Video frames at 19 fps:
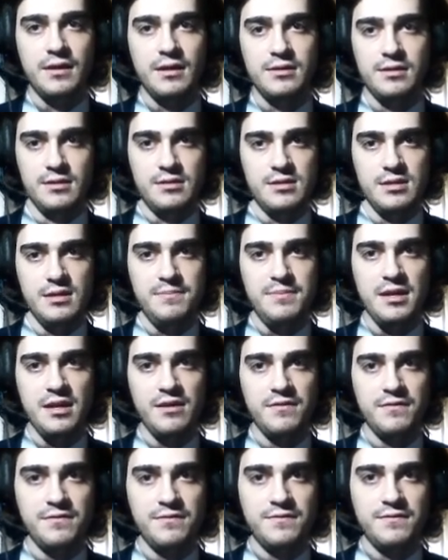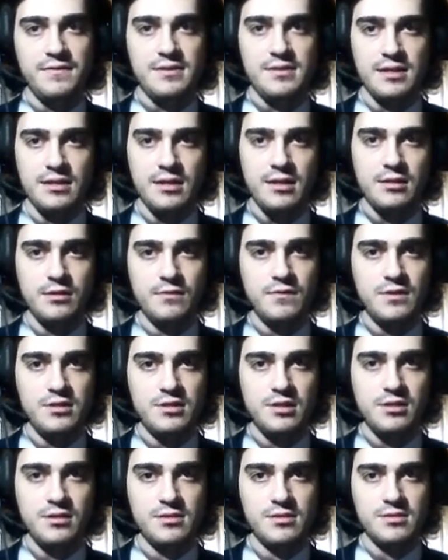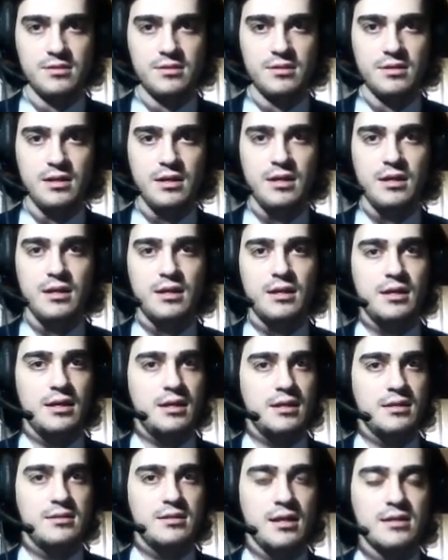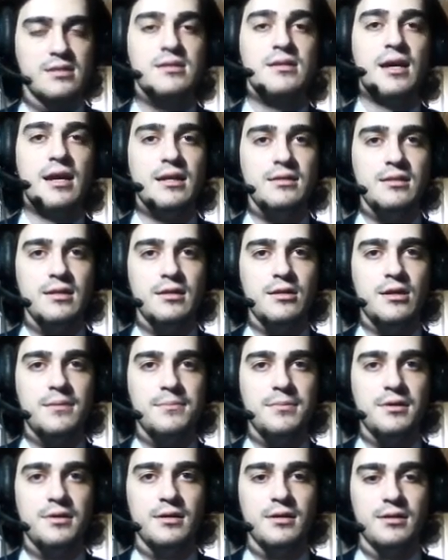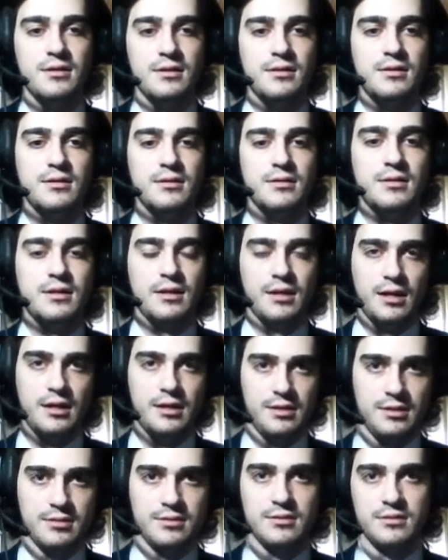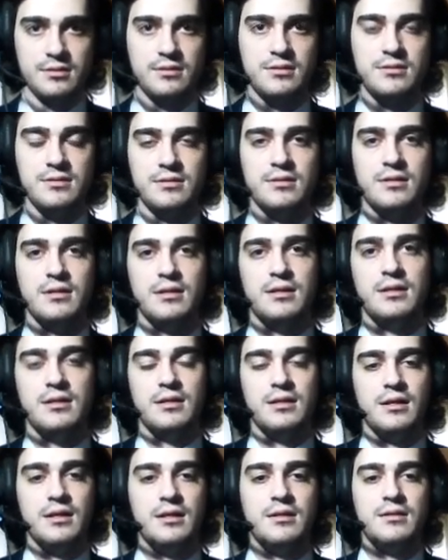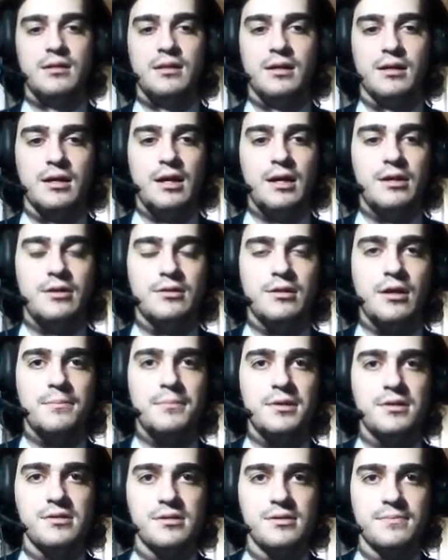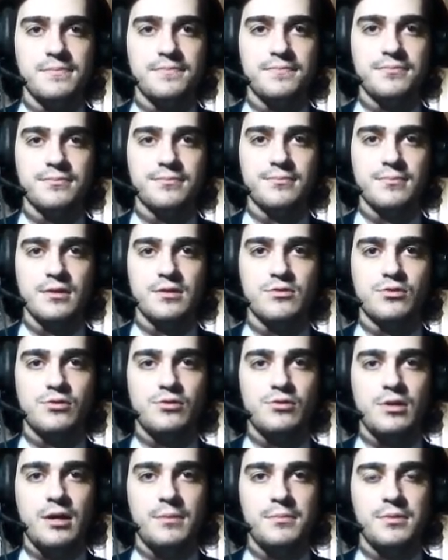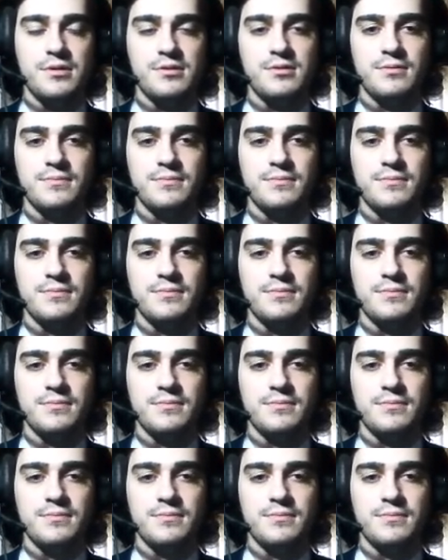The CPF is an individual's tax ID number, like our numbers, school numbers.